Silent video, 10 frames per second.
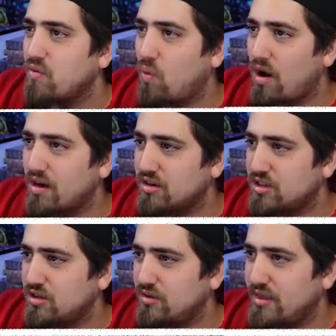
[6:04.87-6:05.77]
one or
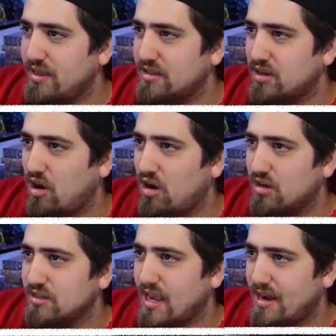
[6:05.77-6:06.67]
two of these
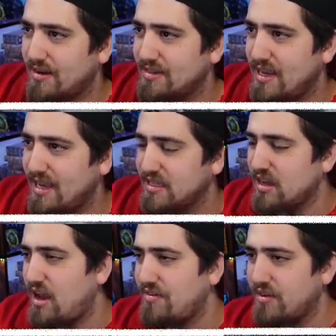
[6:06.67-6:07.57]
cards kind of takes
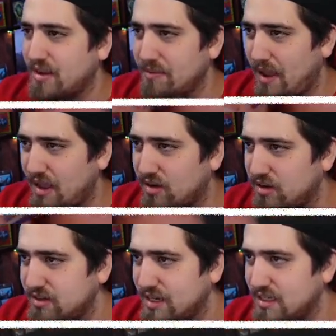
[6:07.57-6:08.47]
off in
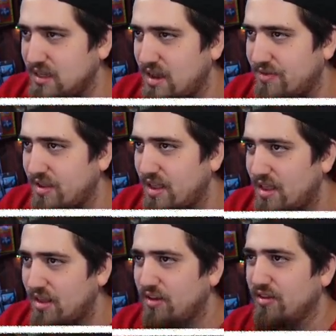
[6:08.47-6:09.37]
Commander takes off.
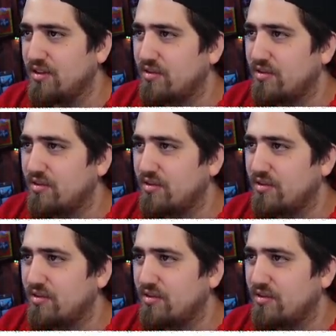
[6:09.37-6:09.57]
Oh look at the